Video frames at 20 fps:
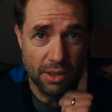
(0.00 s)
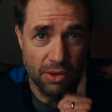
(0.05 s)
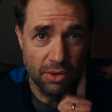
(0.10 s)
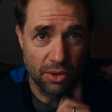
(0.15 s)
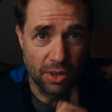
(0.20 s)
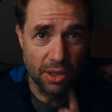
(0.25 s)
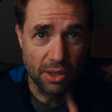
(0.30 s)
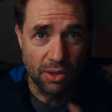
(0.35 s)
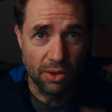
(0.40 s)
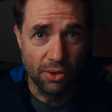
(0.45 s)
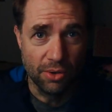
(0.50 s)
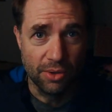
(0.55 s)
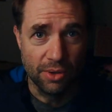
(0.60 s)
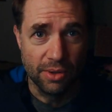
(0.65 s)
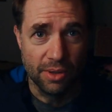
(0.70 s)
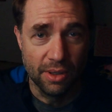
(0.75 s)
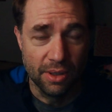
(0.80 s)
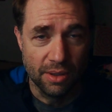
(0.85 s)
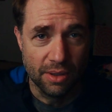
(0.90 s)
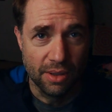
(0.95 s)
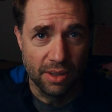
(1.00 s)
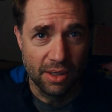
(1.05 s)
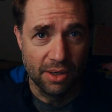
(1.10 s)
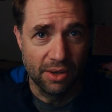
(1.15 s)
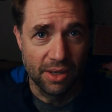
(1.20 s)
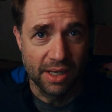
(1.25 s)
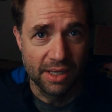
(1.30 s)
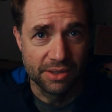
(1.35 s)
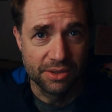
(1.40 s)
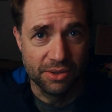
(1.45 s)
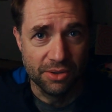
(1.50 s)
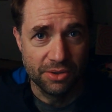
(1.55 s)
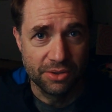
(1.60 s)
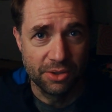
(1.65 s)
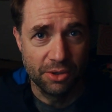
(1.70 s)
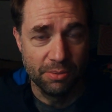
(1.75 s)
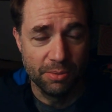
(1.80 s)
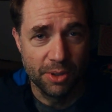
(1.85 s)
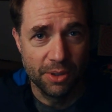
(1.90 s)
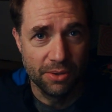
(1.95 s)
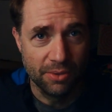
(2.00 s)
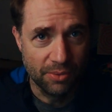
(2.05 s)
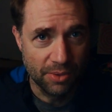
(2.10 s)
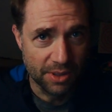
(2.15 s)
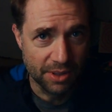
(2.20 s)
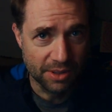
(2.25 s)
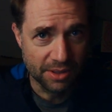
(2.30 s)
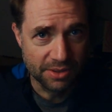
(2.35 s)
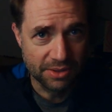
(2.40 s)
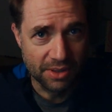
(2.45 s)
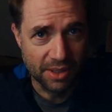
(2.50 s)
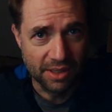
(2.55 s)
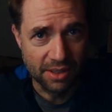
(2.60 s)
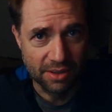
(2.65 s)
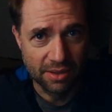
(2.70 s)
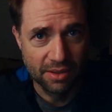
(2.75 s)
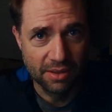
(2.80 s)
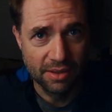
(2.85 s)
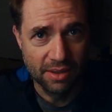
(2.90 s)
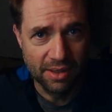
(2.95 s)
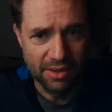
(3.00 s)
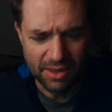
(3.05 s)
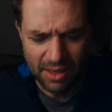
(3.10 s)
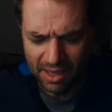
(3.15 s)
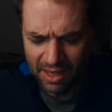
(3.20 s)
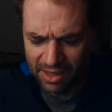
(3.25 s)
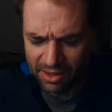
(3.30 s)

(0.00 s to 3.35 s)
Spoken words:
can go to the international terminal, the one that's like, I don't